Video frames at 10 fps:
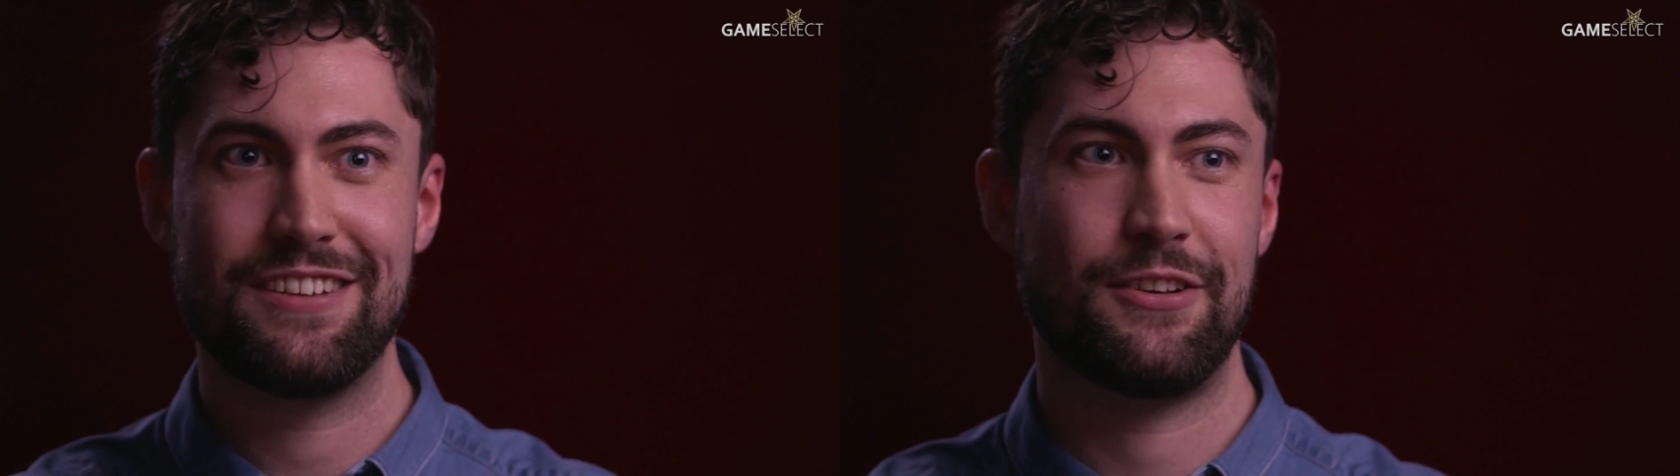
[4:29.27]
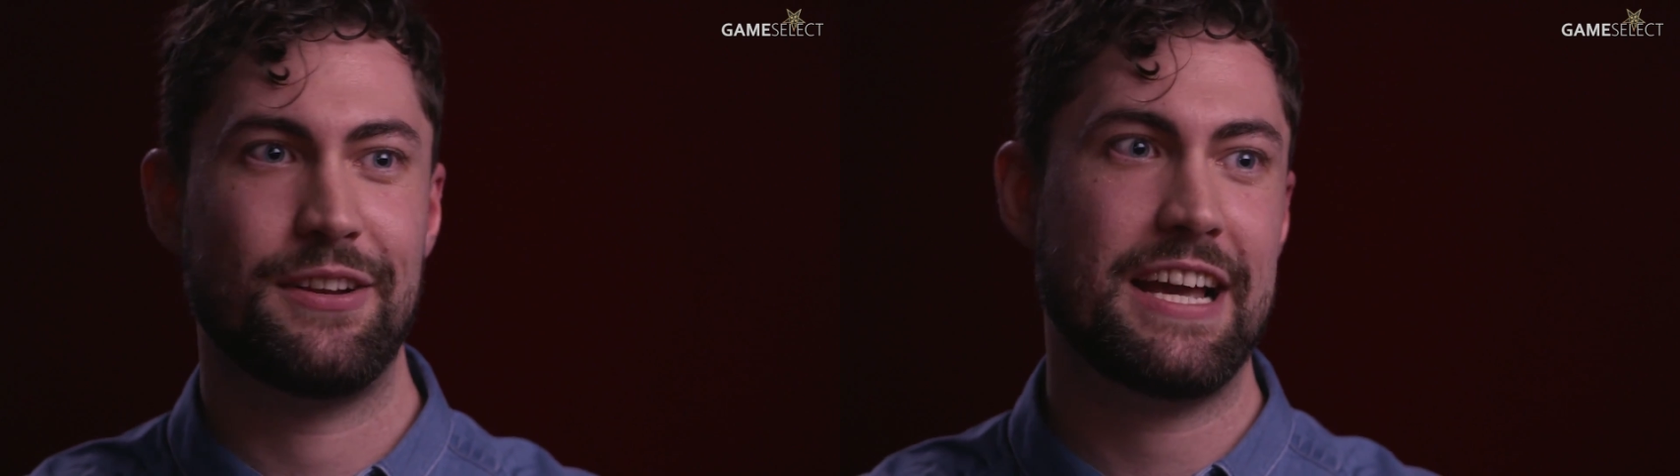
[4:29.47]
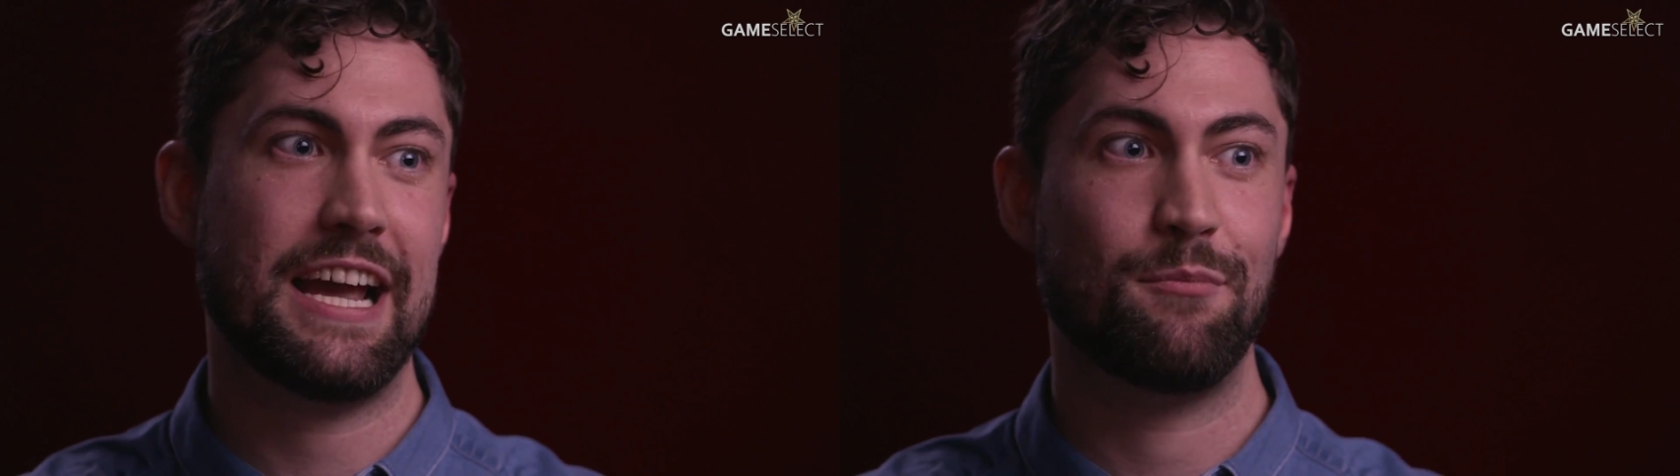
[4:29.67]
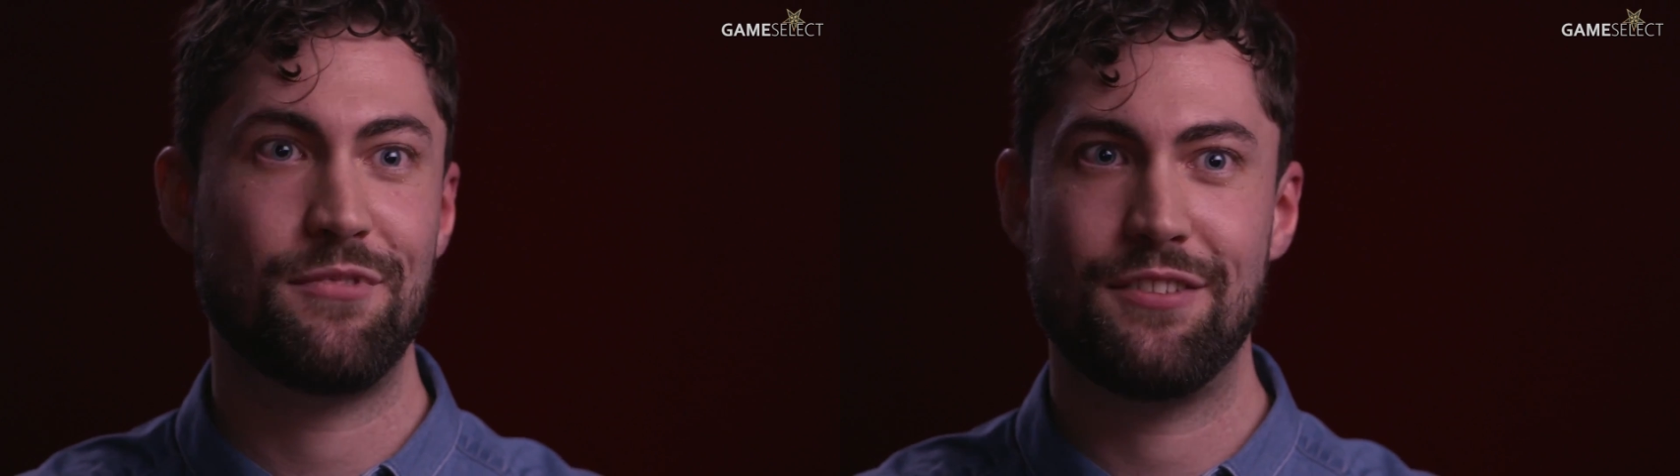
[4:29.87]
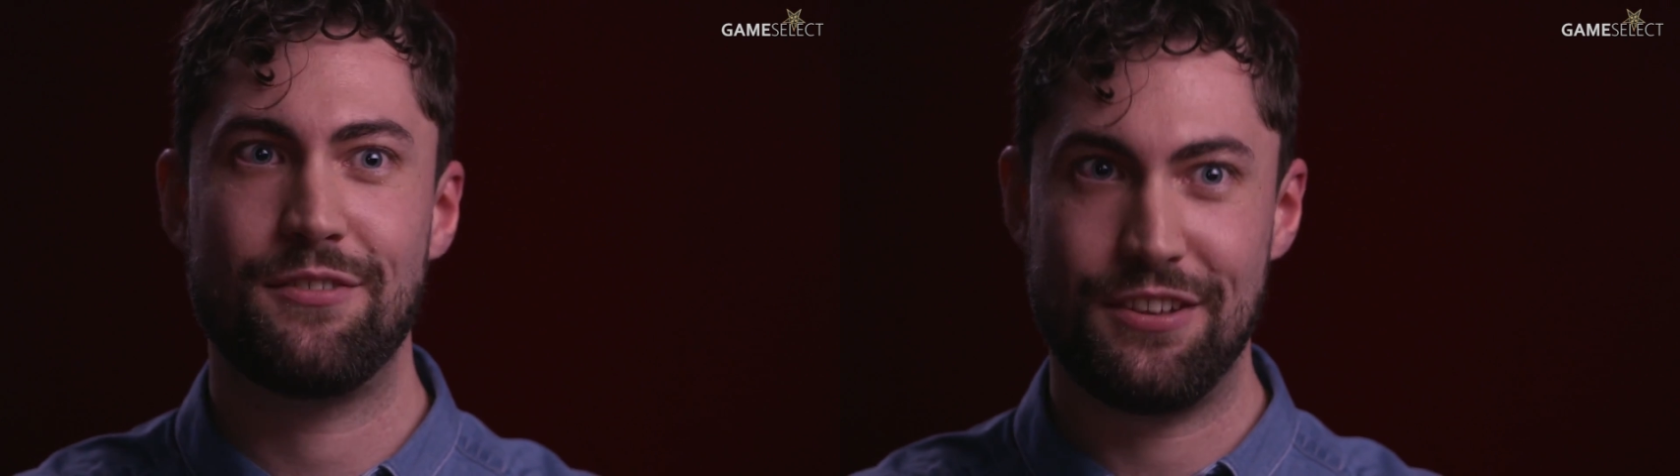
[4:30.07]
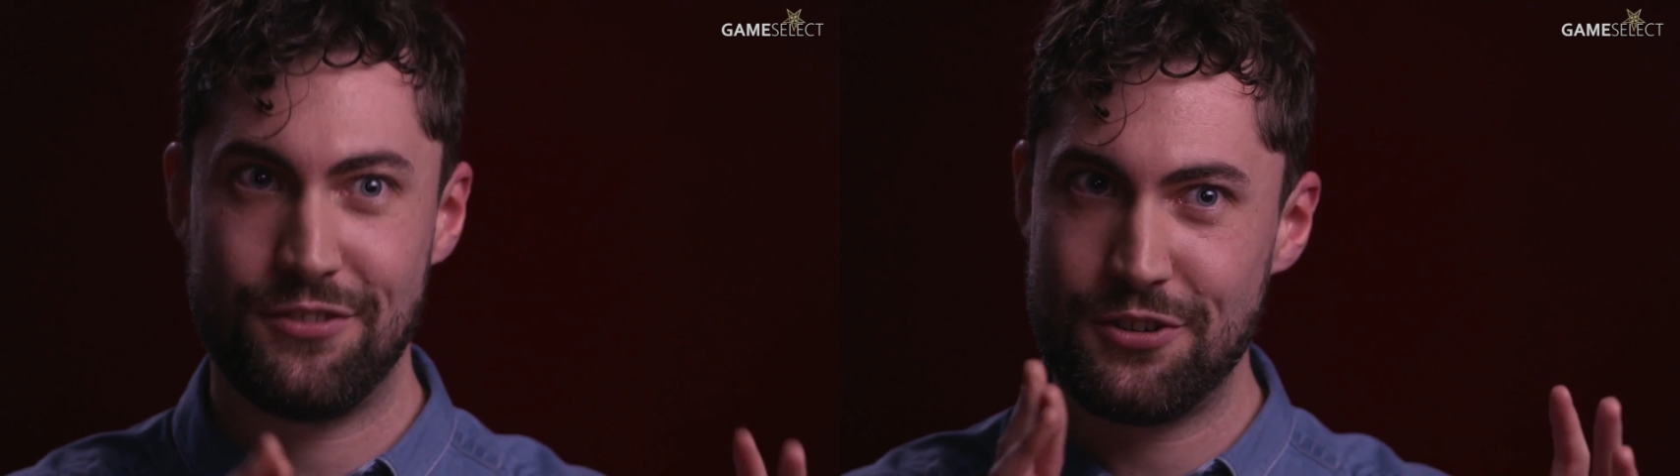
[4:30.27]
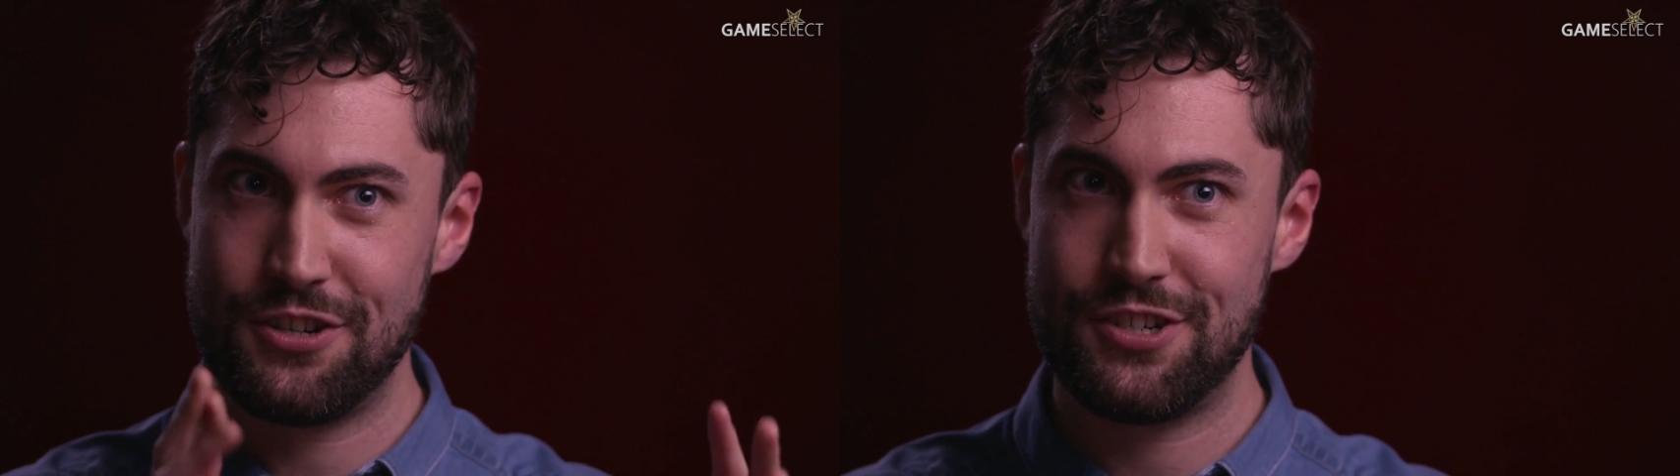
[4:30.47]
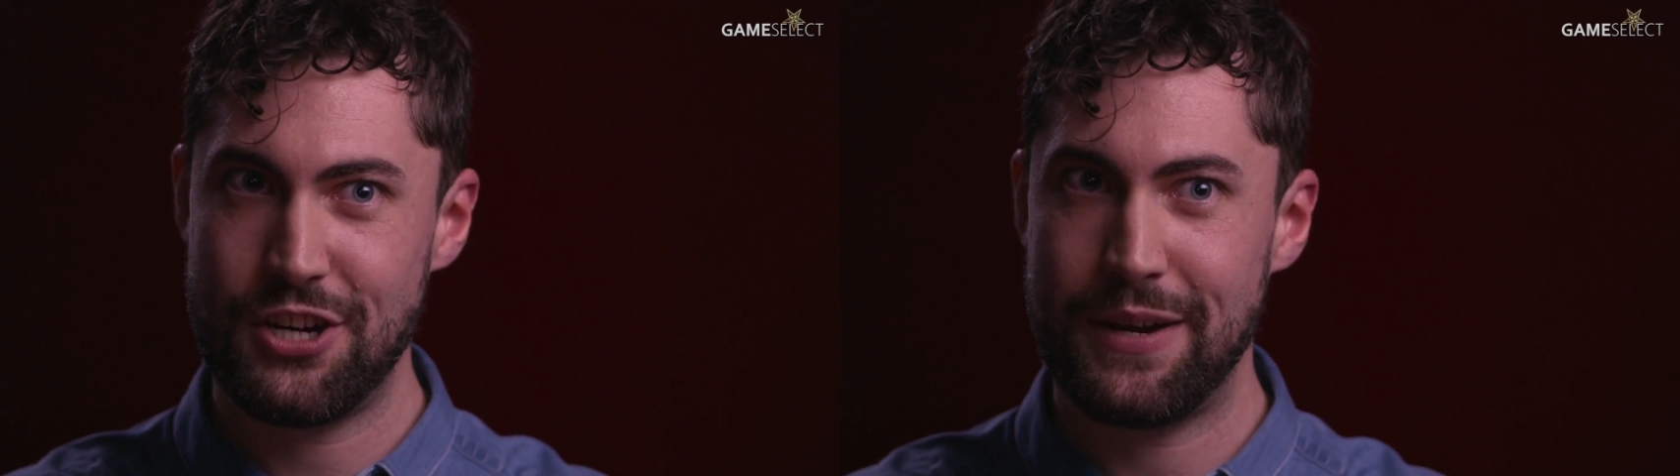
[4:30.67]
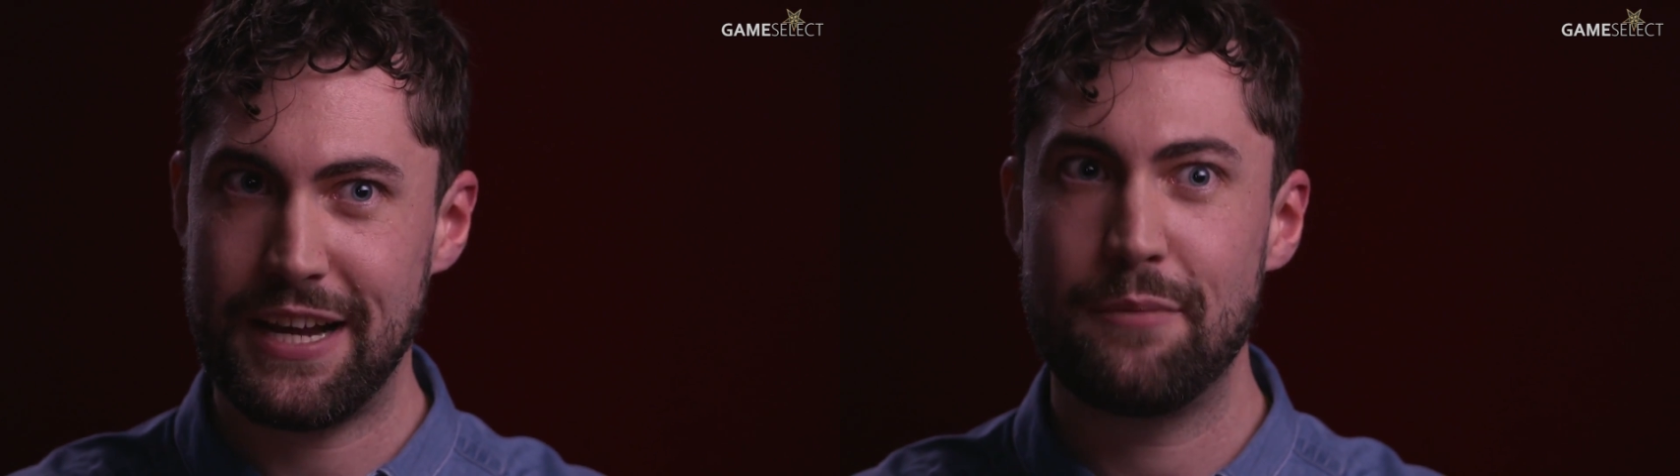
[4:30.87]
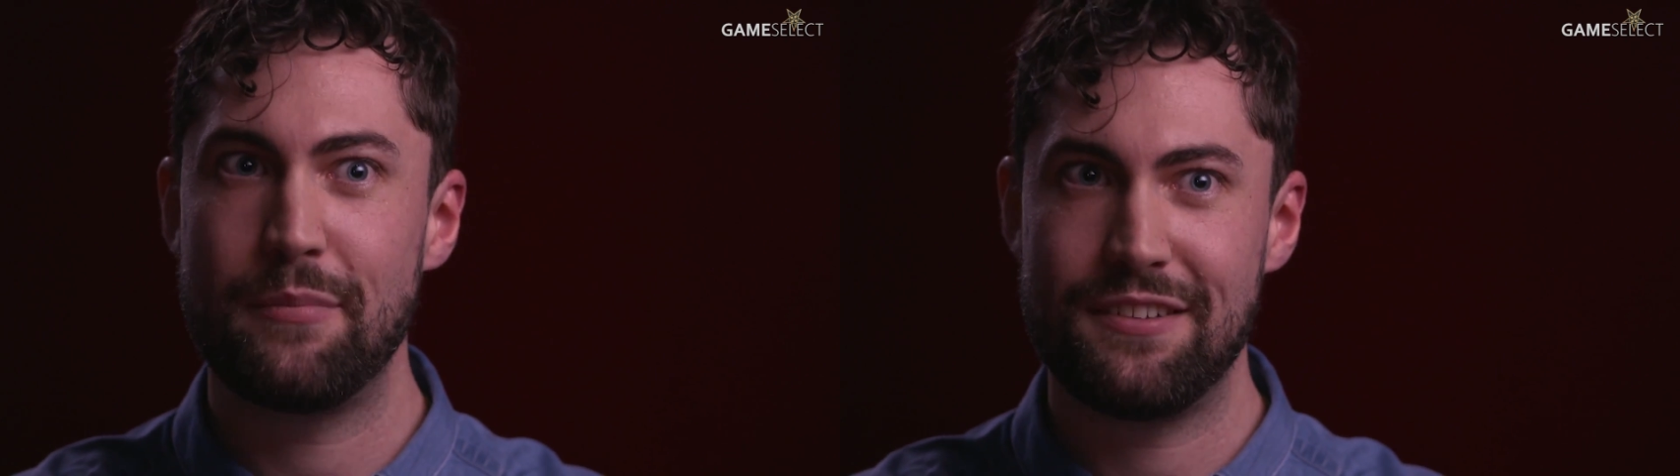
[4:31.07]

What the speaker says: So in games it's not just showing it,